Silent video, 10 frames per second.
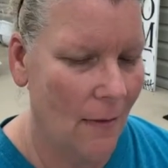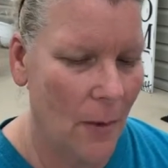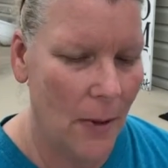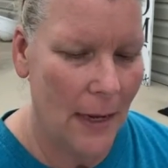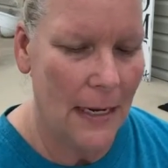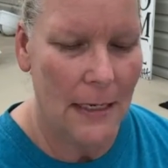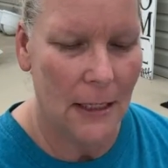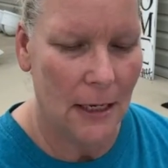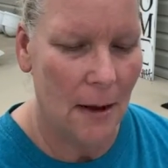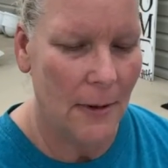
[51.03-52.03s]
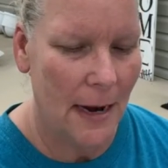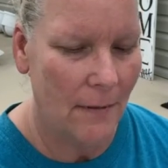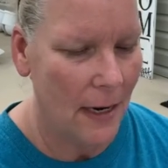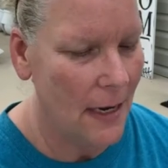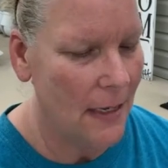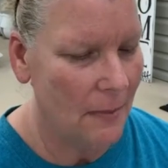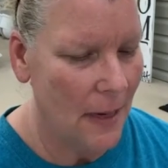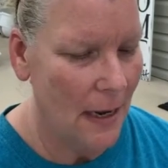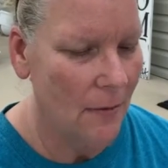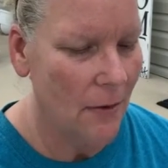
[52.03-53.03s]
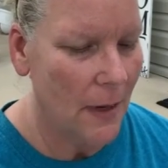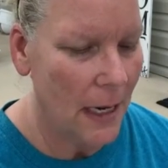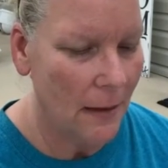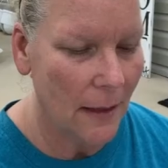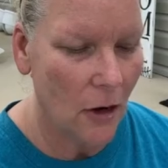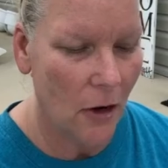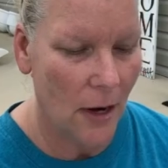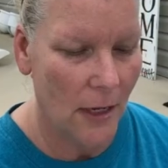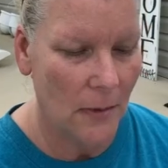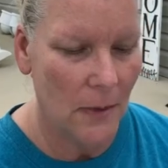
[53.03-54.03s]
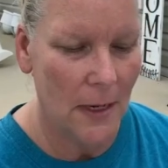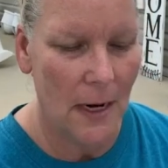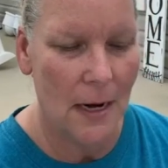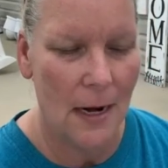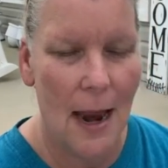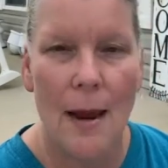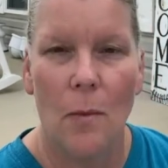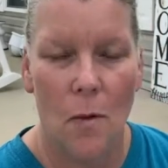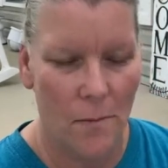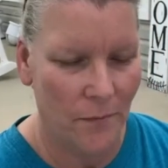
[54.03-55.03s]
of a plan to stop David and his men from killing her husband, Nabal.